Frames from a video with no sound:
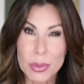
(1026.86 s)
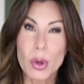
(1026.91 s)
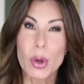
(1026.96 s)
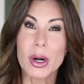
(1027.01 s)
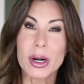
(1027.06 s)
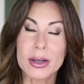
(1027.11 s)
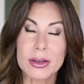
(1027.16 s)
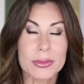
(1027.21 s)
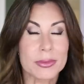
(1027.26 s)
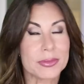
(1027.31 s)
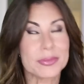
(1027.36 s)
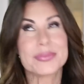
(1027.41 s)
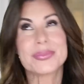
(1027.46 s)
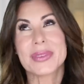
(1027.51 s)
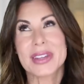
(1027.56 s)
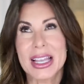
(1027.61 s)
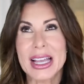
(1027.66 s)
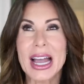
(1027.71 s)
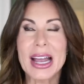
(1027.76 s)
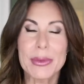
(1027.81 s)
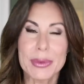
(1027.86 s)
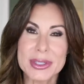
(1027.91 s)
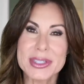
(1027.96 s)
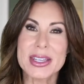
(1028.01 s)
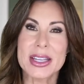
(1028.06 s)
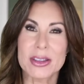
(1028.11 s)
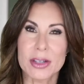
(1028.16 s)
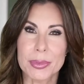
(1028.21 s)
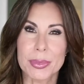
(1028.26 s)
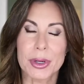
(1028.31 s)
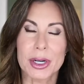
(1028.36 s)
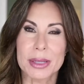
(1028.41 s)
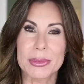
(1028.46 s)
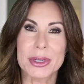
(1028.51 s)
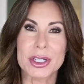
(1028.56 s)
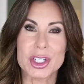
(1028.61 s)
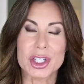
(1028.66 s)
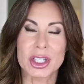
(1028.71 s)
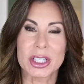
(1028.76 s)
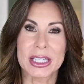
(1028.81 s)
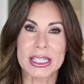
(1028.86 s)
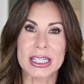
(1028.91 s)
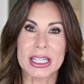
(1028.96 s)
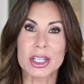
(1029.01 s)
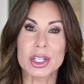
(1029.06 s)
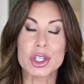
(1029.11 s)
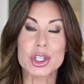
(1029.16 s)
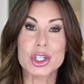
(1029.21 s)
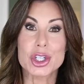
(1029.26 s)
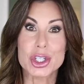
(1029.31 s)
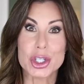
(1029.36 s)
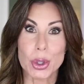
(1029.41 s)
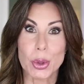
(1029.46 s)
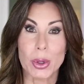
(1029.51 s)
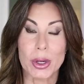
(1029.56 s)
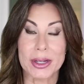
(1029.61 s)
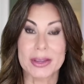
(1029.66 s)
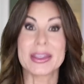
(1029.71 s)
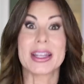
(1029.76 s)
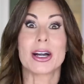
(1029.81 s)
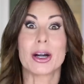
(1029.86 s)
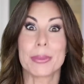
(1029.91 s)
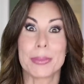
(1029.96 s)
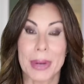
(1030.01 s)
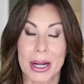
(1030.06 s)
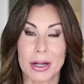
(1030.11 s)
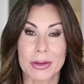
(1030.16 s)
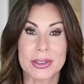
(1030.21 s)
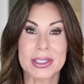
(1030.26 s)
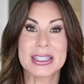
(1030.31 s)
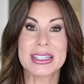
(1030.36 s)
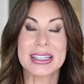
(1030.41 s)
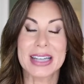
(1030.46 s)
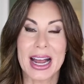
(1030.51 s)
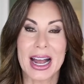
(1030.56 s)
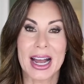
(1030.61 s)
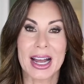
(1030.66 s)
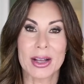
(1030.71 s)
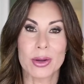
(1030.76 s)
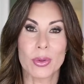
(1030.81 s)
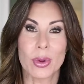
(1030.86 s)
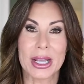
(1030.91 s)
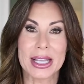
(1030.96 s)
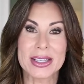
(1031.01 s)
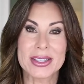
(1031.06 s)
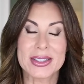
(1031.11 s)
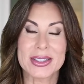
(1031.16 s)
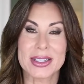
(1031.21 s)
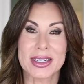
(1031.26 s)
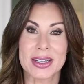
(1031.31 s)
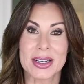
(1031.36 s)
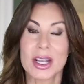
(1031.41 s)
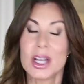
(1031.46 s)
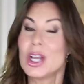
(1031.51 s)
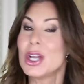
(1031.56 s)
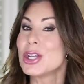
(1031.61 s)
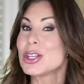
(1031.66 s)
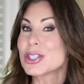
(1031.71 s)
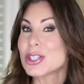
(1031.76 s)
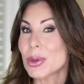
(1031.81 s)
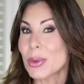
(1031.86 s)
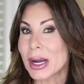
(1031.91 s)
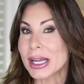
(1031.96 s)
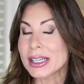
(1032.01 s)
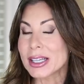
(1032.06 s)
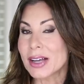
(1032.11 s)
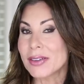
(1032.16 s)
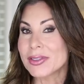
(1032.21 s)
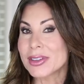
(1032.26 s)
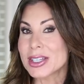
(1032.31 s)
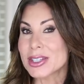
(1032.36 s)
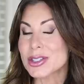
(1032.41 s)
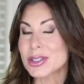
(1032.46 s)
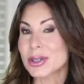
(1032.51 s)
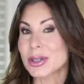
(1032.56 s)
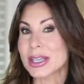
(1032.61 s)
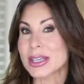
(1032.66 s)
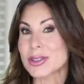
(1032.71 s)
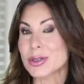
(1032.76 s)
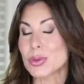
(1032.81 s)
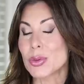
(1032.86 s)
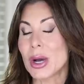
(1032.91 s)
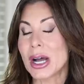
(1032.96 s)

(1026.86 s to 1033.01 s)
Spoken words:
more, I would say they're pretty much linen short that are belted and high waisted. So I love this look as